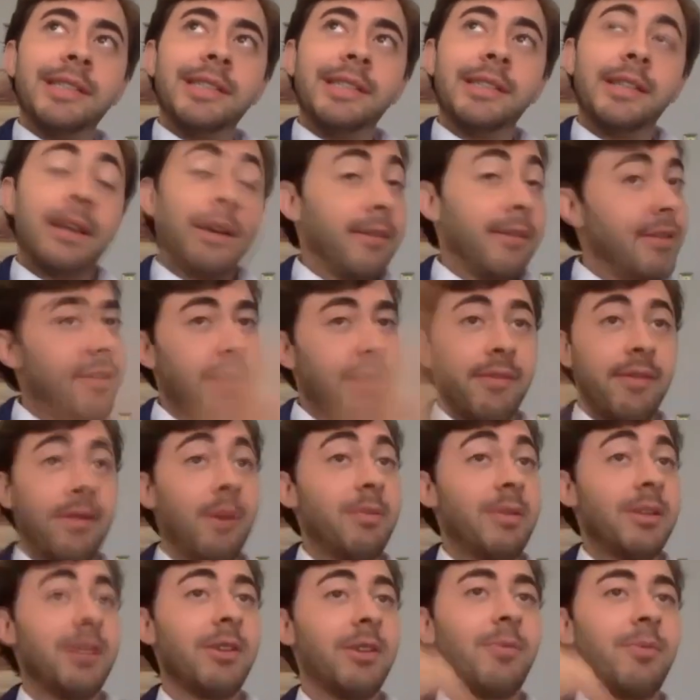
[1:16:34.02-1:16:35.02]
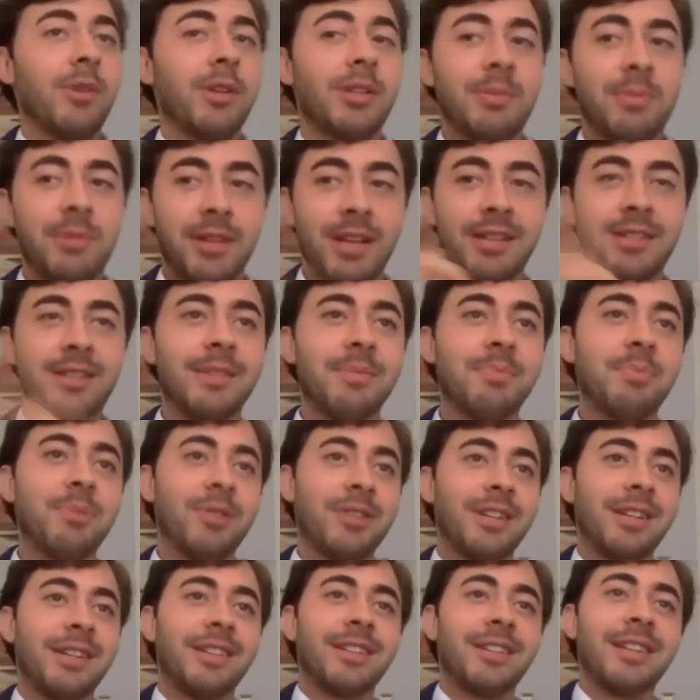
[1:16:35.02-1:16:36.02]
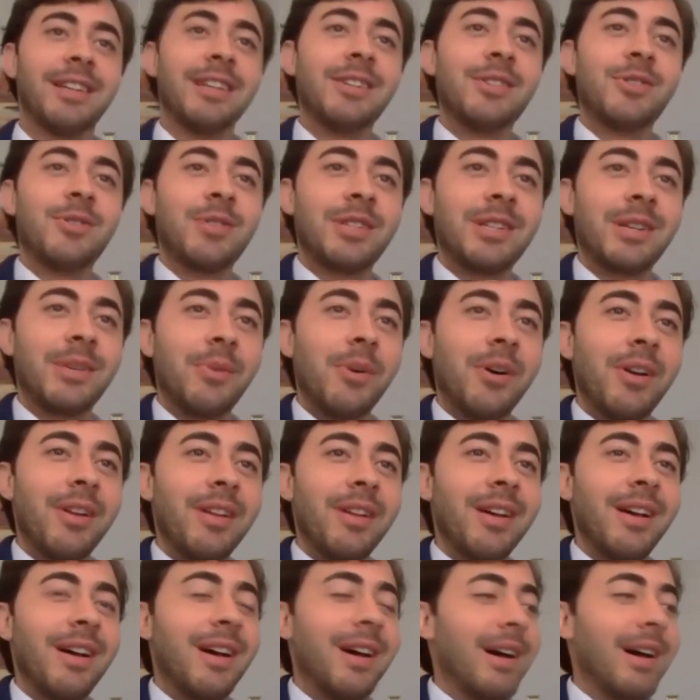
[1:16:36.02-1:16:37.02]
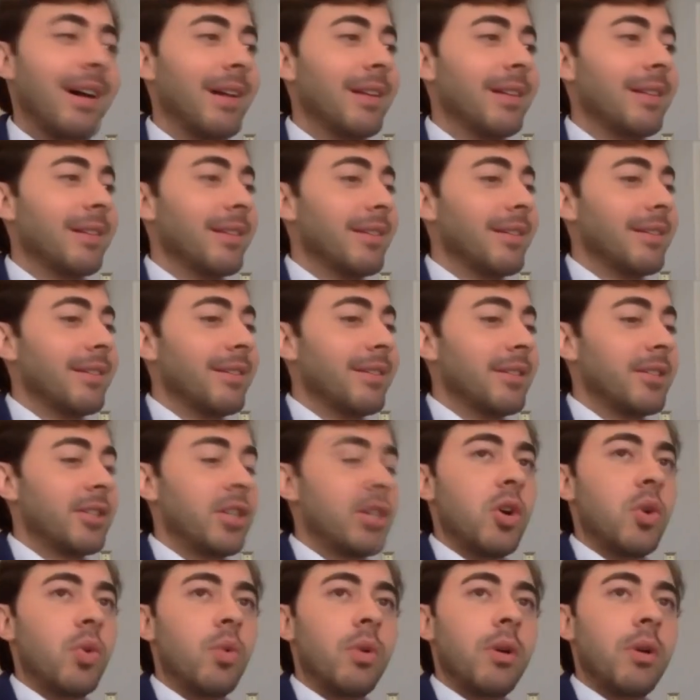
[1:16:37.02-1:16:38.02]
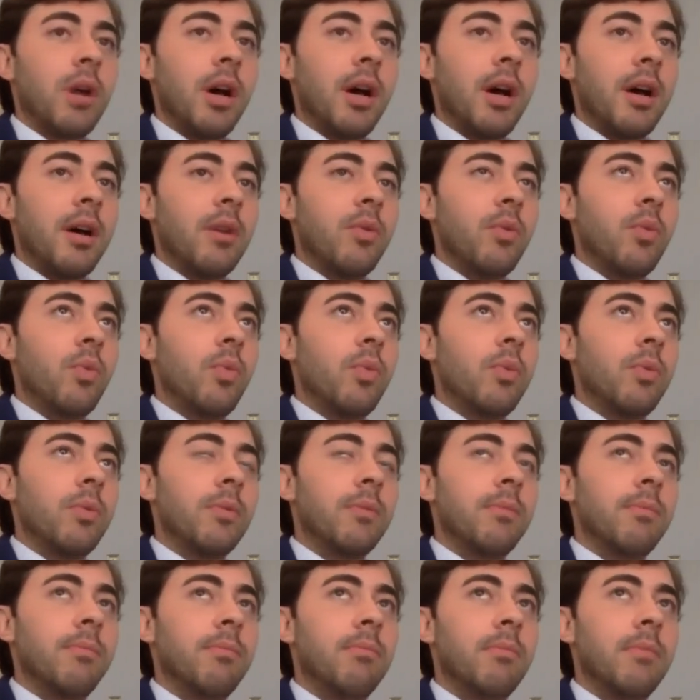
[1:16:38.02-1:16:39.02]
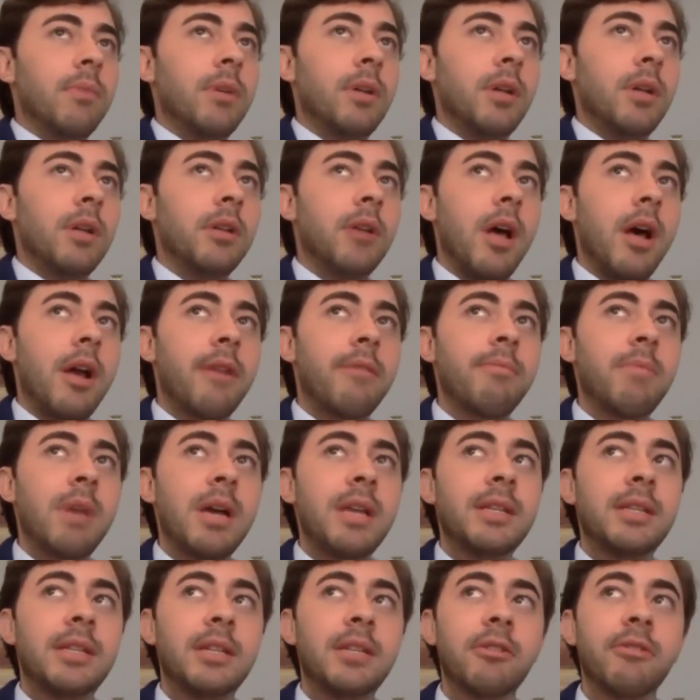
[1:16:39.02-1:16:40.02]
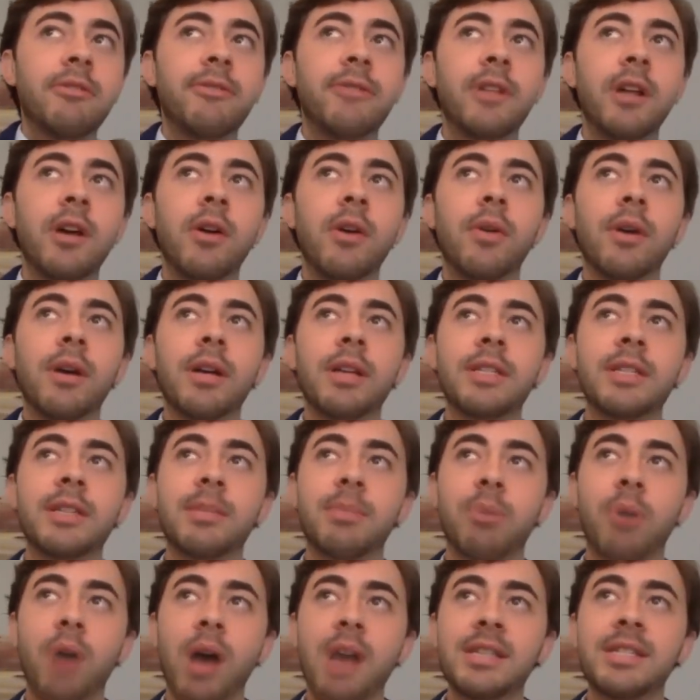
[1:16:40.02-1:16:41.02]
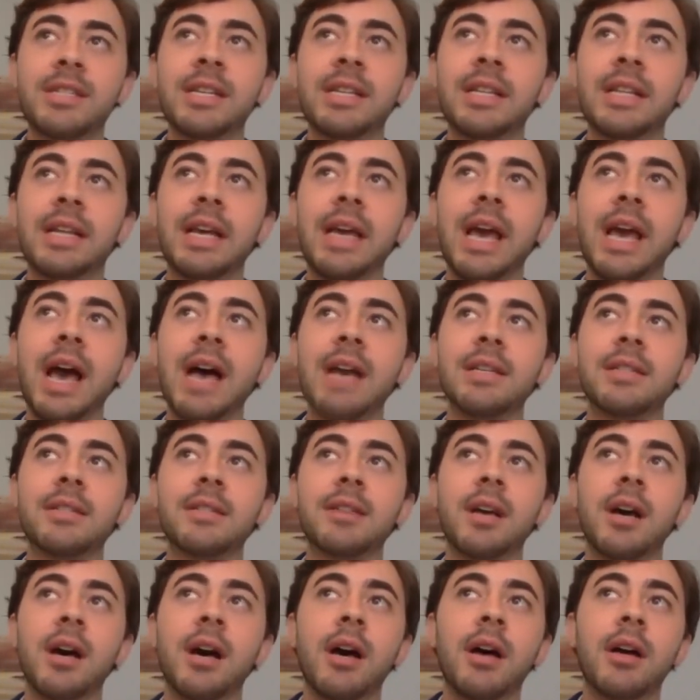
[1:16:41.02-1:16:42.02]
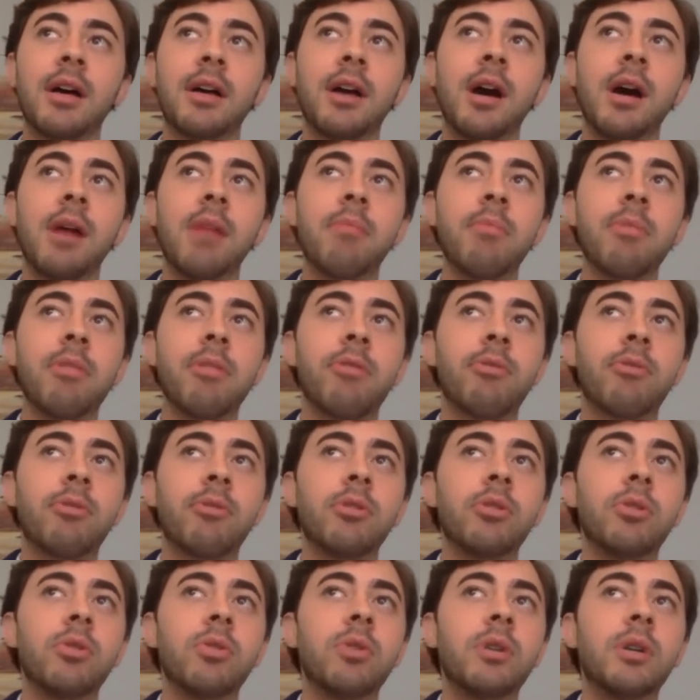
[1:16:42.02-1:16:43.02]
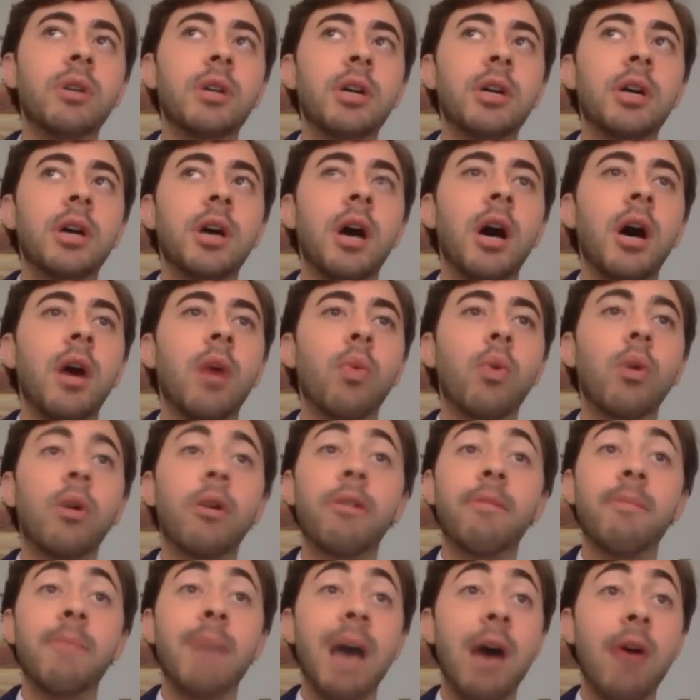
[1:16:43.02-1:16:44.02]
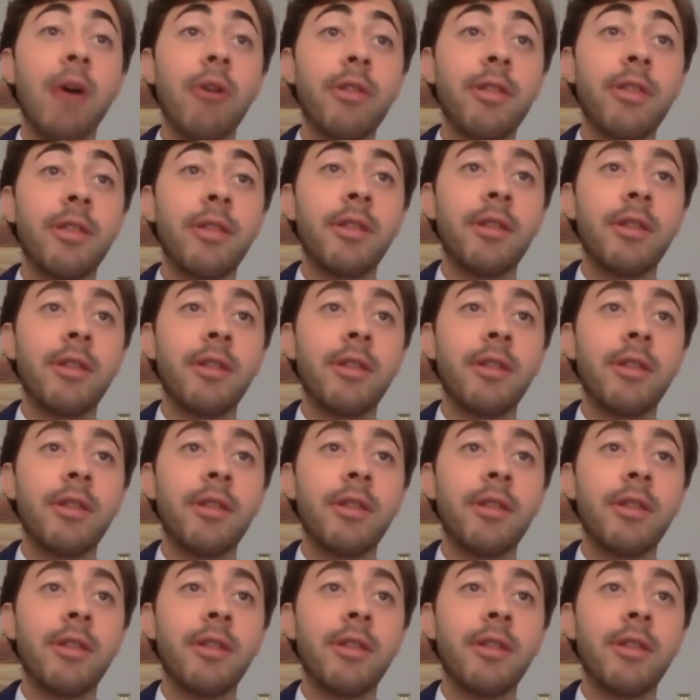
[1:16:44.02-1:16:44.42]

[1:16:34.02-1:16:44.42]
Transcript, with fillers: They've all been good ones, but that's a particularly interesting one. Uh, so uh, a lot of my deal flow, surprisingly, has uh, come through uh, word of mouth,